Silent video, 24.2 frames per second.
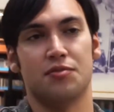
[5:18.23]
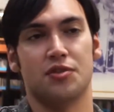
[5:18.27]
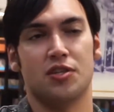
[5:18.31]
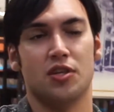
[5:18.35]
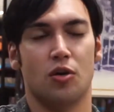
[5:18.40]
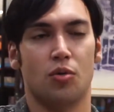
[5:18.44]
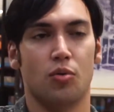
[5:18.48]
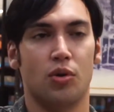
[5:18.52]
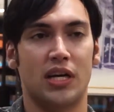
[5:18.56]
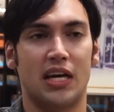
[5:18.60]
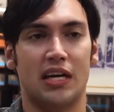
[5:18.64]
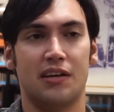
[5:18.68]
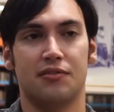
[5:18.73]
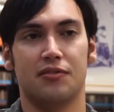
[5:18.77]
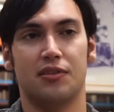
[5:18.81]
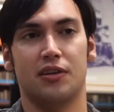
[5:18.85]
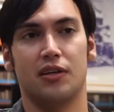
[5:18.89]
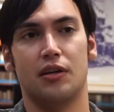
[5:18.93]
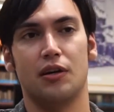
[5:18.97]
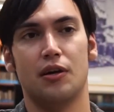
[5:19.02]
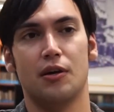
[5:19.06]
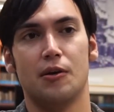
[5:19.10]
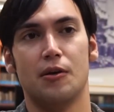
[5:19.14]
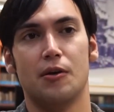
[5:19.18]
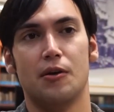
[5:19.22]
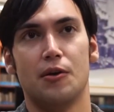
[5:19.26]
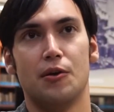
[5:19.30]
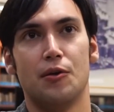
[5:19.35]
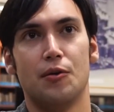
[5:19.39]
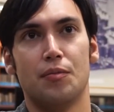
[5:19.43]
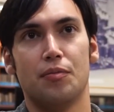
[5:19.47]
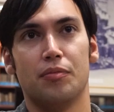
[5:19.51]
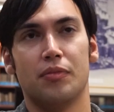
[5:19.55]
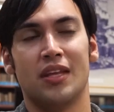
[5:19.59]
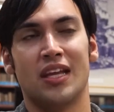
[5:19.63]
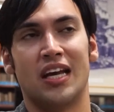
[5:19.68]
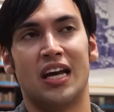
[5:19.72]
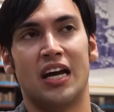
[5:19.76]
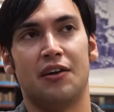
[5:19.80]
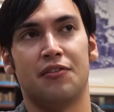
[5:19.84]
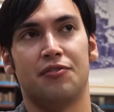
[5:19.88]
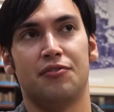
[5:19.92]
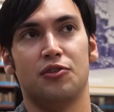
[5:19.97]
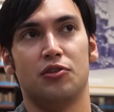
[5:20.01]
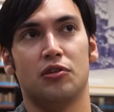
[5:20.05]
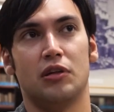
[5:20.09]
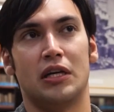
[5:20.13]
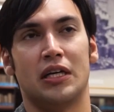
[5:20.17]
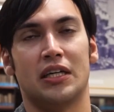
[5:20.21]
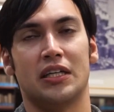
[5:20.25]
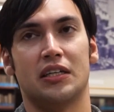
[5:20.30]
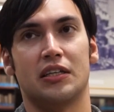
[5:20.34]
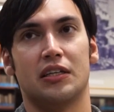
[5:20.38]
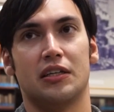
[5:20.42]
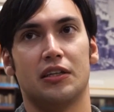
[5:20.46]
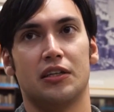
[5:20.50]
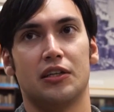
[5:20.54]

So whatever I feel like